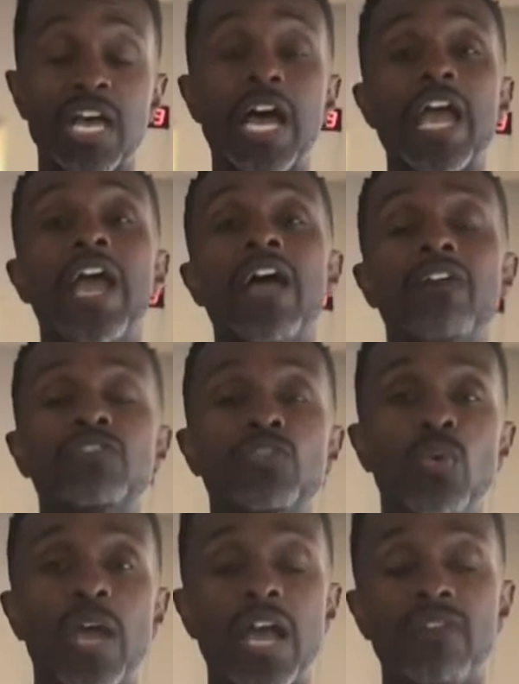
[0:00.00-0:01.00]
I have
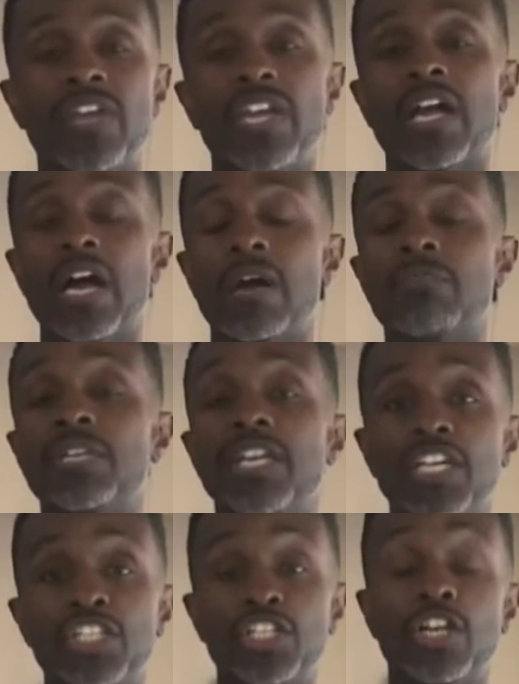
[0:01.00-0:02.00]
to have a
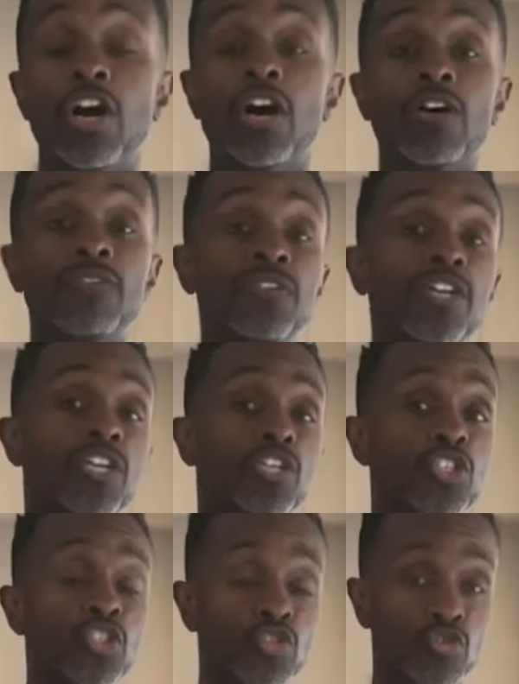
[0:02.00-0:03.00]
combination of
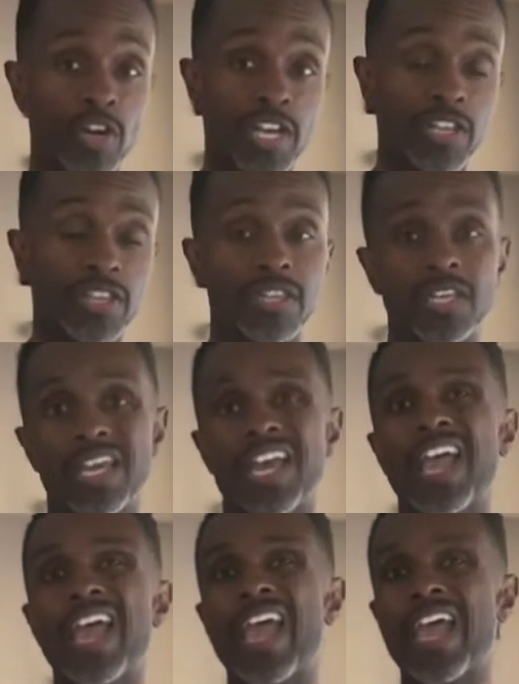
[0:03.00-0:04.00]
strength
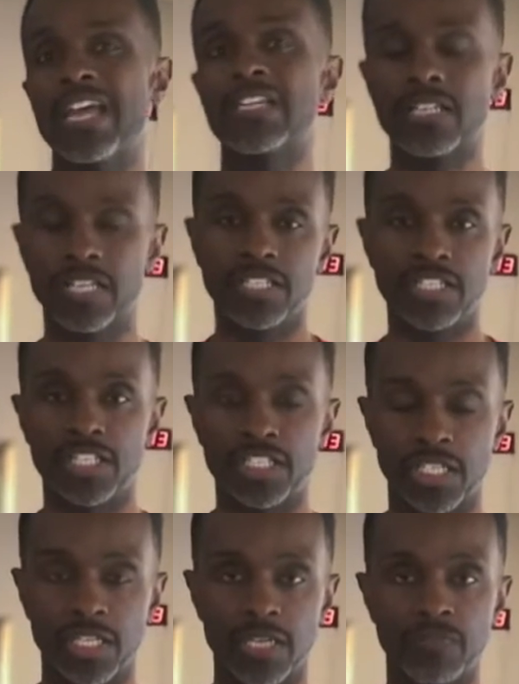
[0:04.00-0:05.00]
and
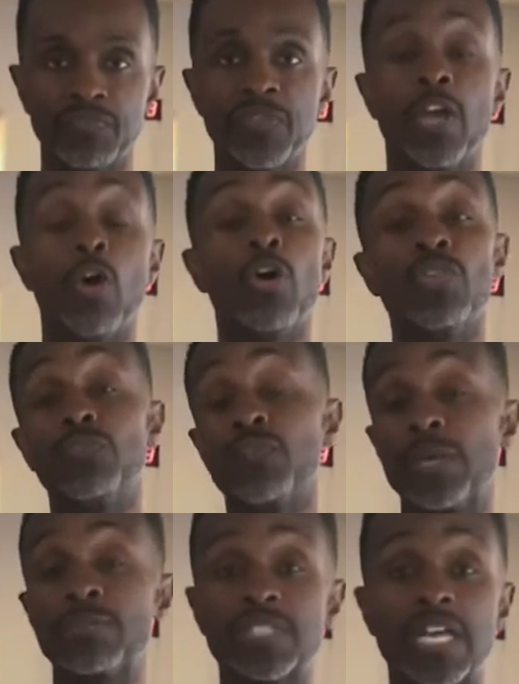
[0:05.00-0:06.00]
conditioning. On the
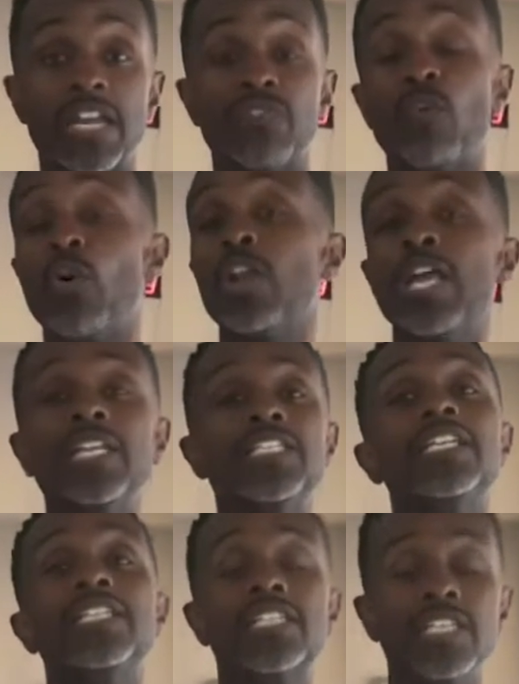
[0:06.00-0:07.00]
flip side, if all I
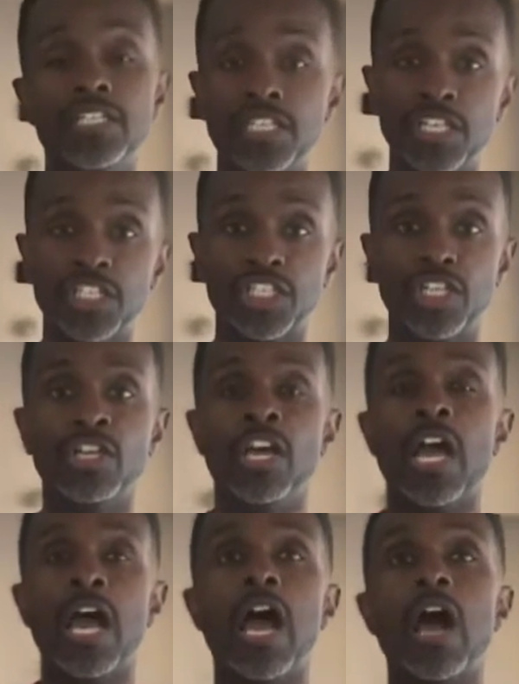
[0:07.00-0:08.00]
did is condition,
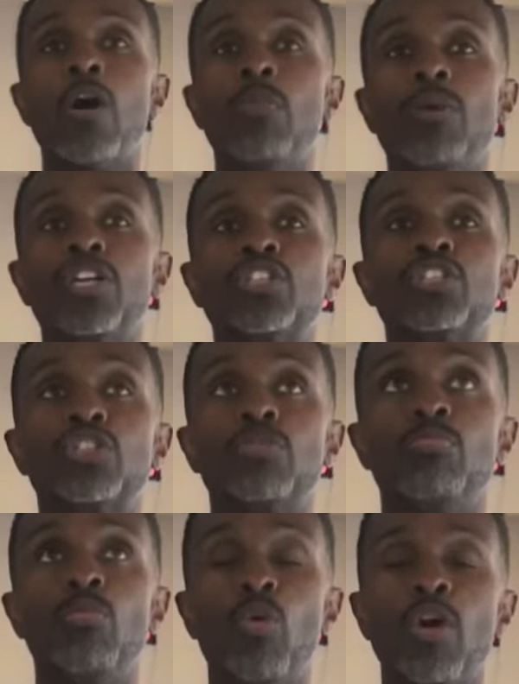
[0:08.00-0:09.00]
how much
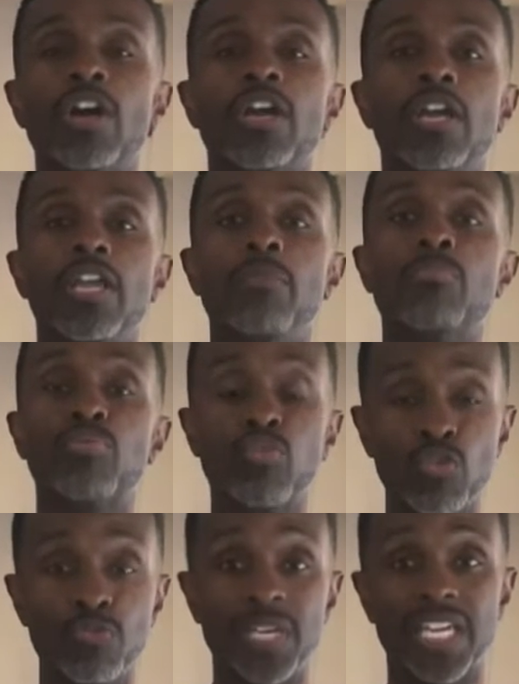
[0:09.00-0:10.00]
more
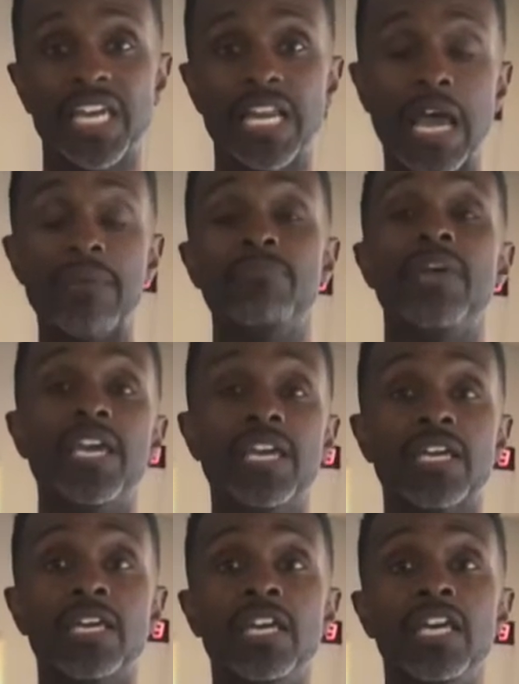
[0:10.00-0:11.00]
improvement can I make
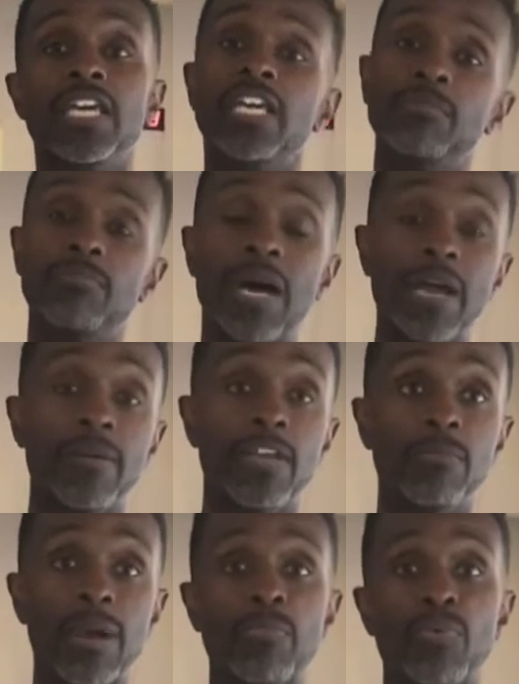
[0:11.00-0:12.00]
in
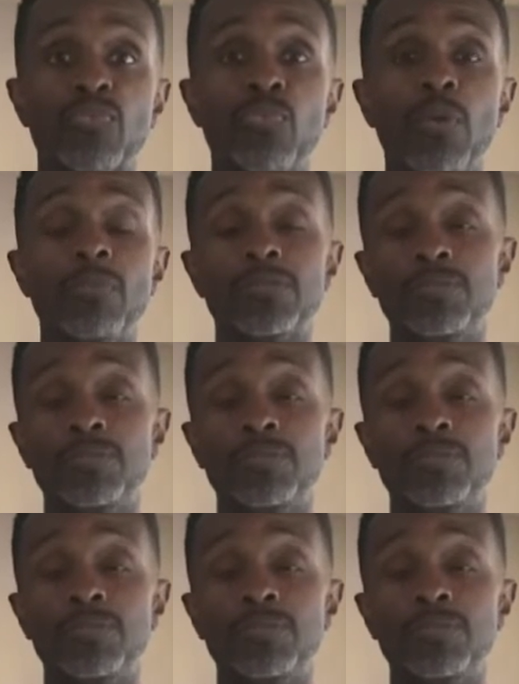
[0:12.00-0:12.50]
my performance?